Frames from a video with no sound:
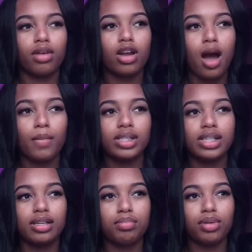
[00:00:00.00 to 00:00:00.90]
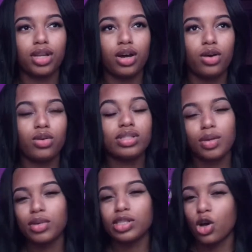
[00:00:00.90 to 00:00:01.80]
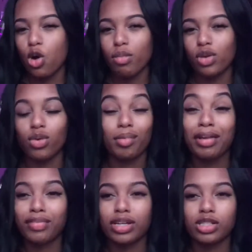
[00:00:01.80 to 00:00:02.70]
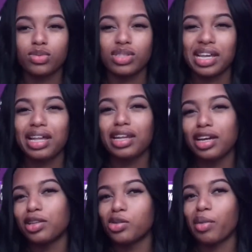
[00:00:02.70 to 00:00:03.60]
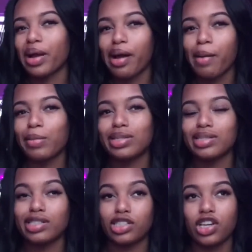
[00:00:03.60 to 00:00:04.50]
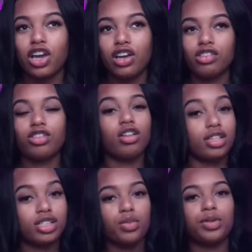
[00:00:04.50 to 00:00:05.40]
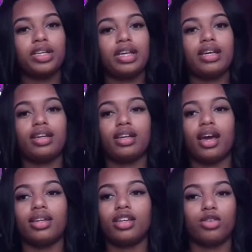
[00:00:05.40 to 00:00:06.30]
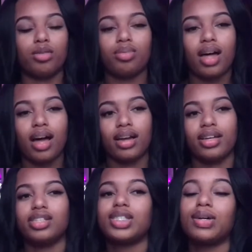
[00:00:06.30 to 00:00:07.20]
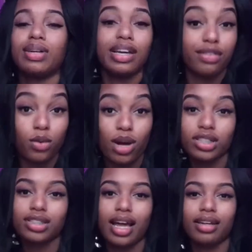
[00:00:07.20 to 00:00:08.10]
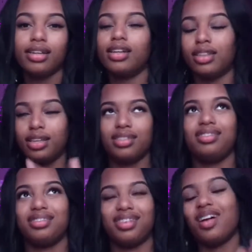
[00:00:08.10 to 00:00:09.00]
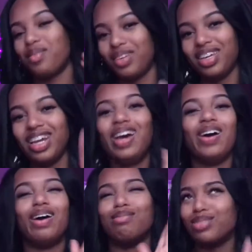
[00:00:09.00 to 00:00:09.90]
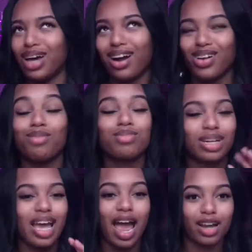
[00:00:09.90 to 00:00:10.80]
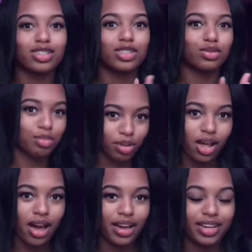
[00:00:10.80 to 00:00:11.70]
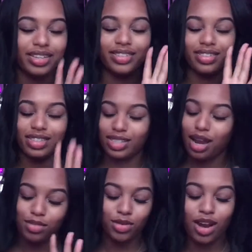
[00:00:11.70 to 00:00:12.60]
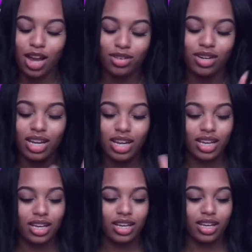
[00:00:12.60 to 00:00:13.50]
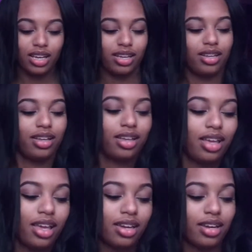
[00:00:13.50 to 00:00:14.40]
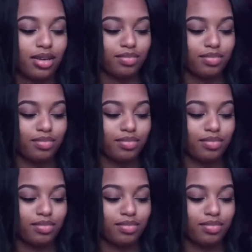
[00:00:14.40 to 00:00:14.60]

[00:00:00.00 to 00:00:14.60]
commented below. Someone told me, one of my friends was like looking through my comments and saw that someone did and I didn't reply. So if you're watching this I'm sorry, I'm gonna actually reply this time around. And